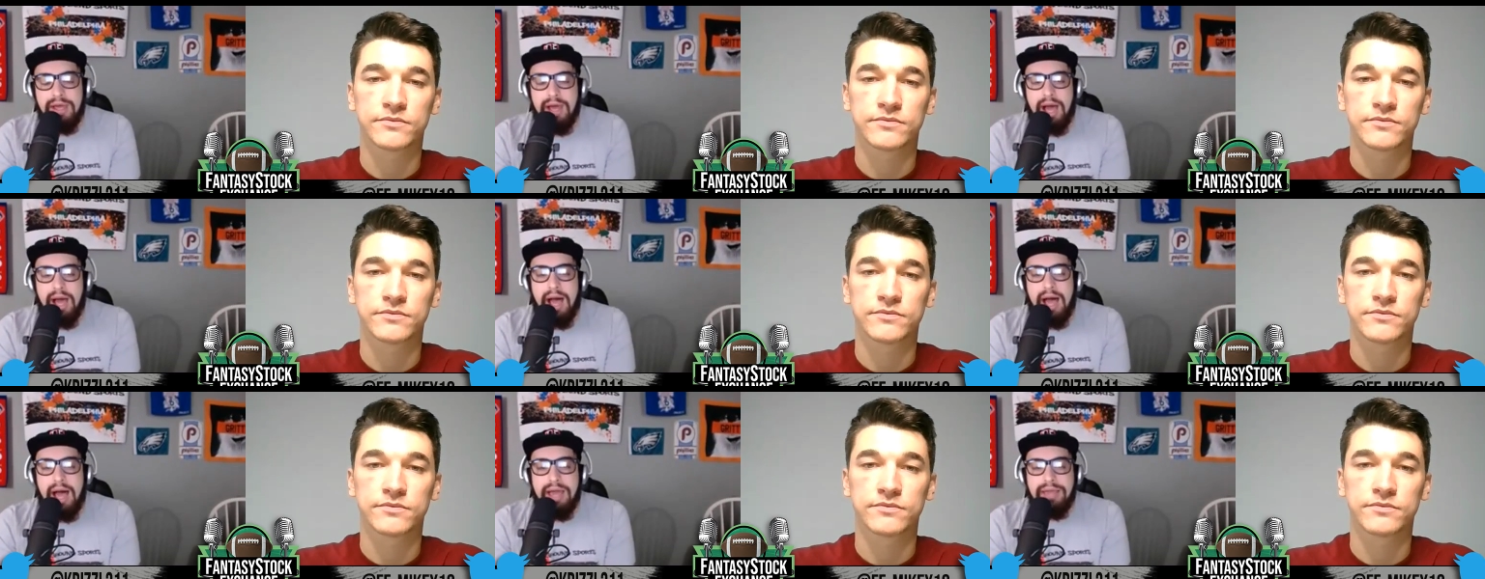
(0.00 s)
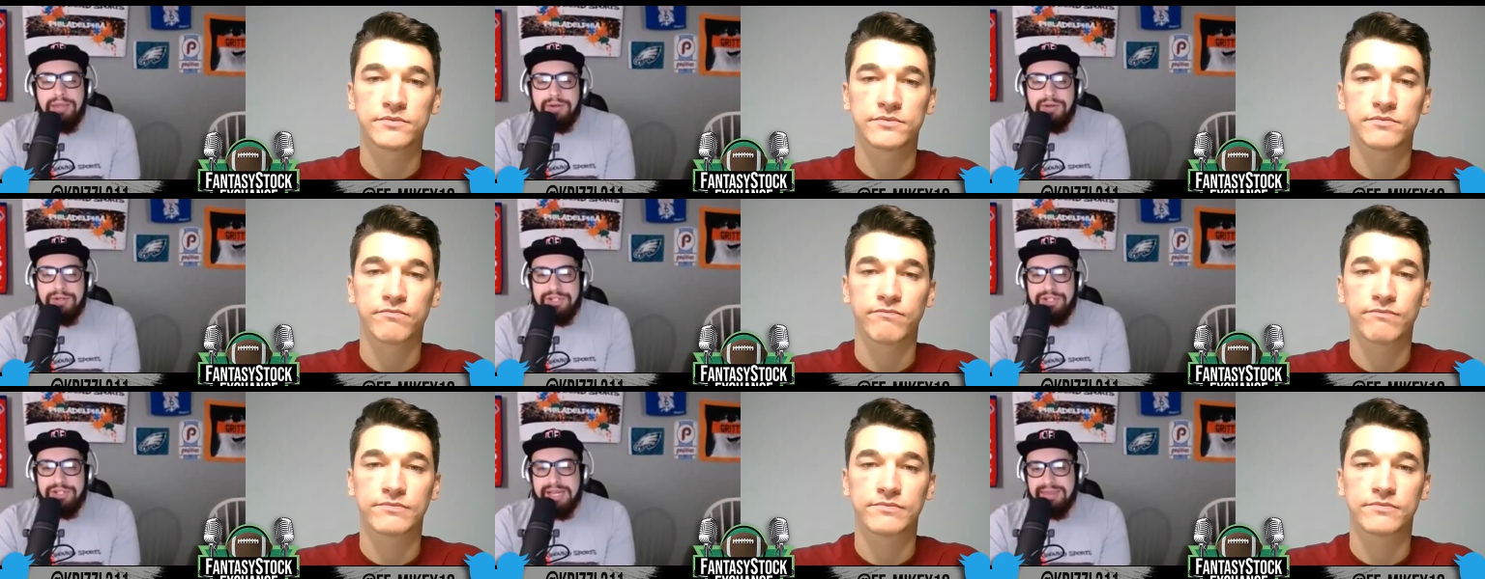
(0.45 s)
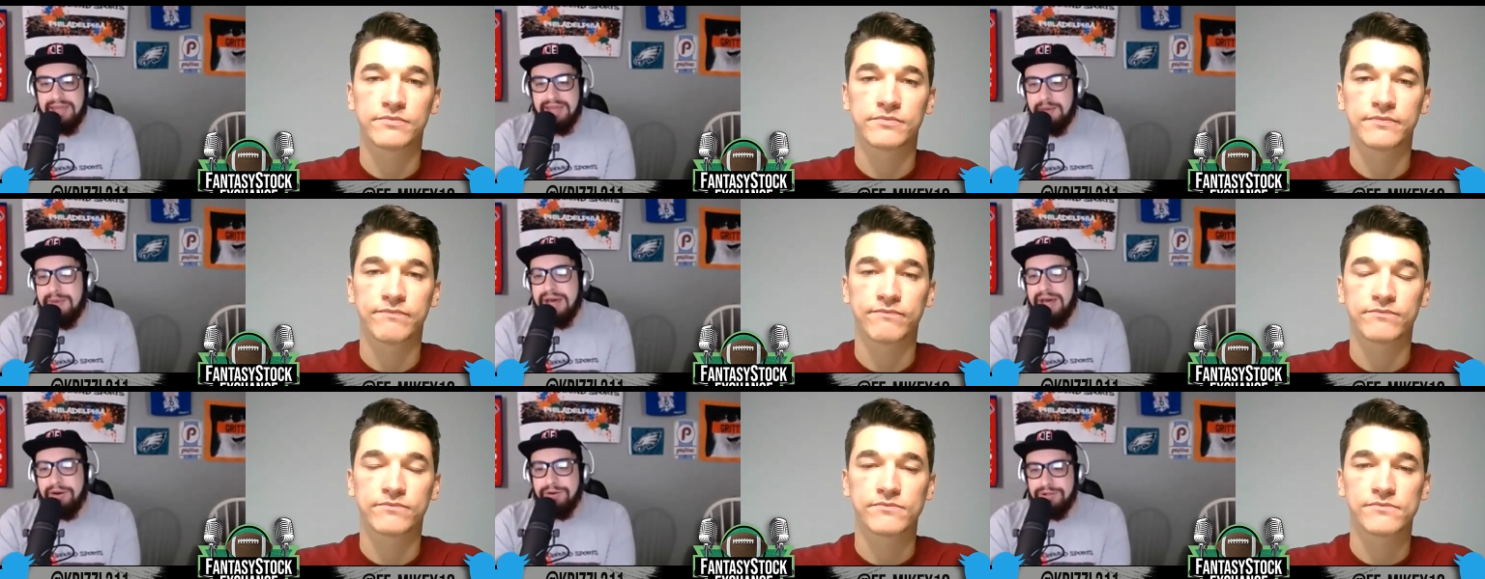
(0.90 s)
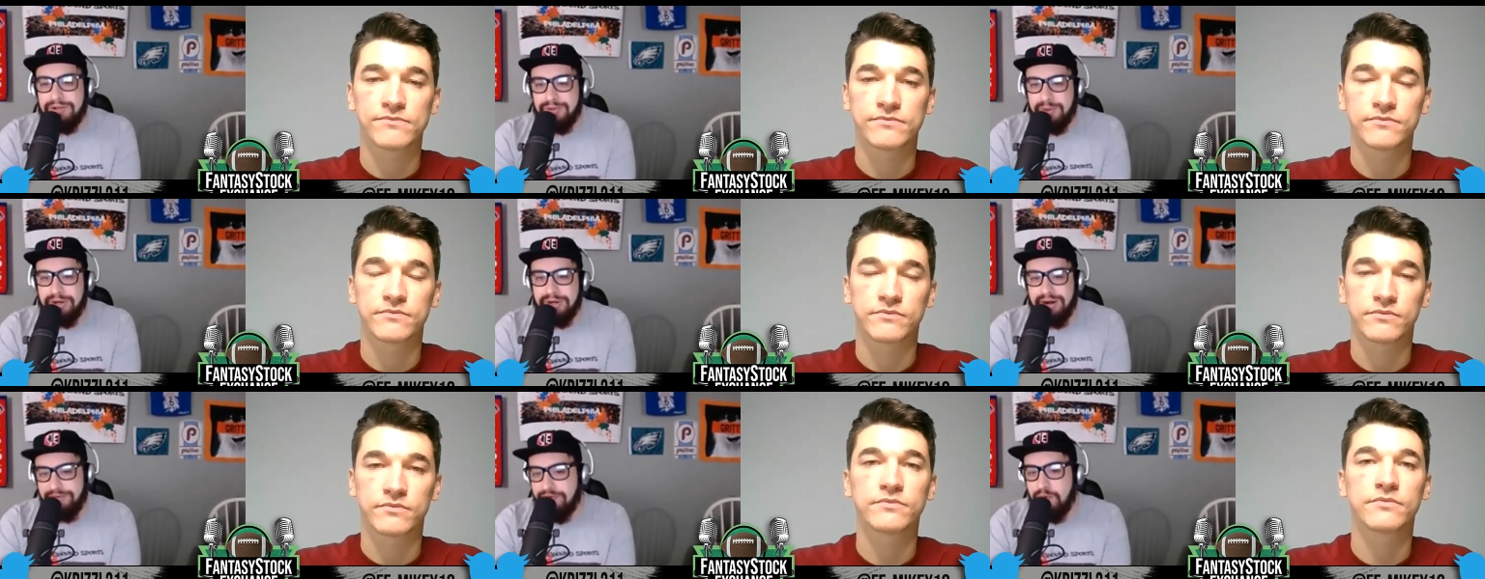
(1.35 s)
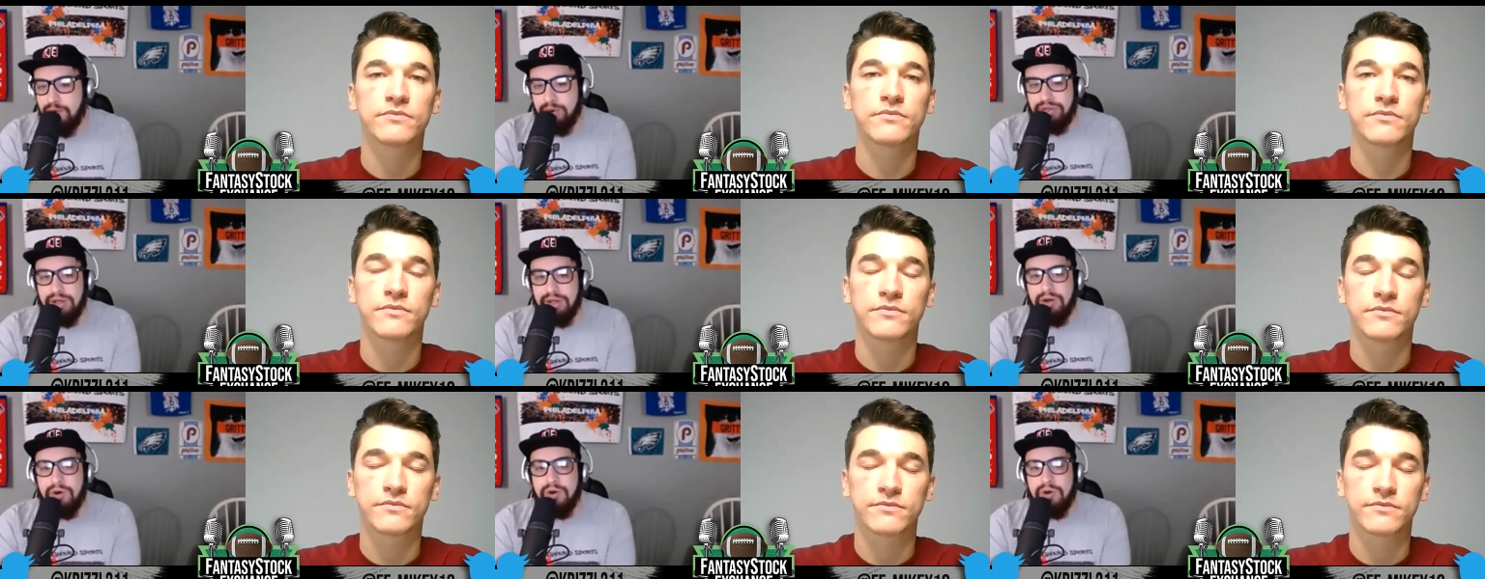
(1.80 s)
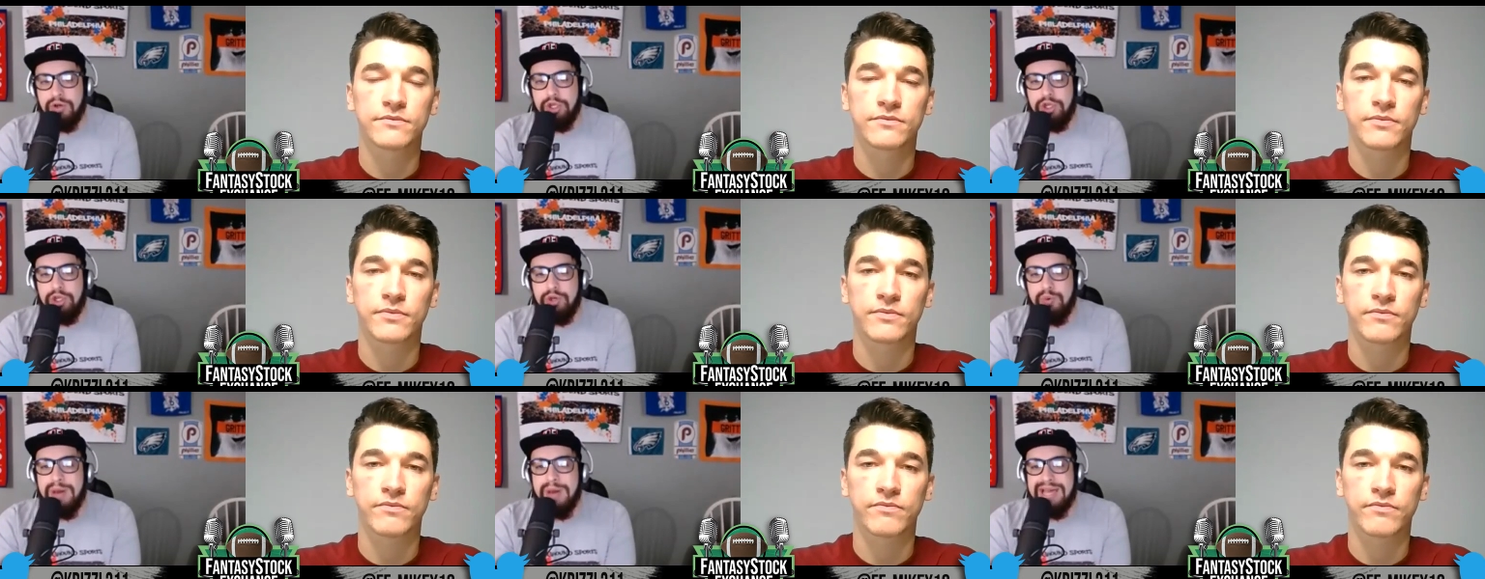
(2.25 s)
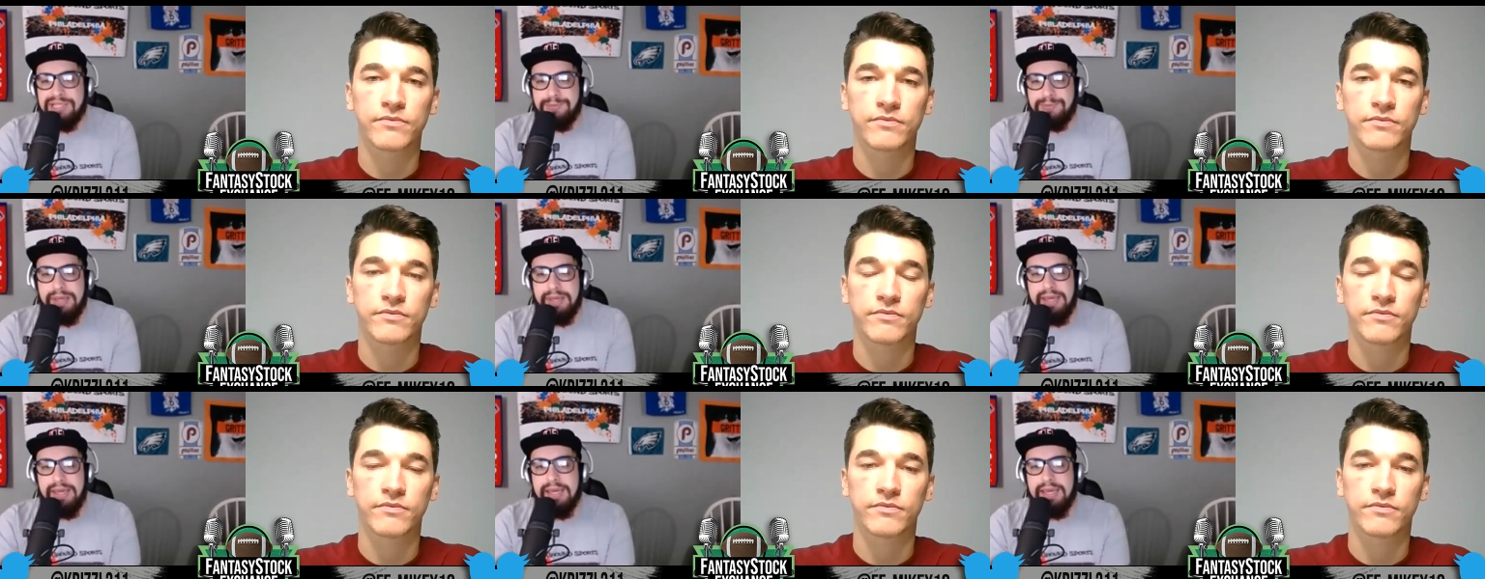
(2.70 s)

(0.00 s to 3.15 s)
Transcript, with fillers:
Speaker 1: Uh, you can check them out on Twitter at Fourth and Goal U S P.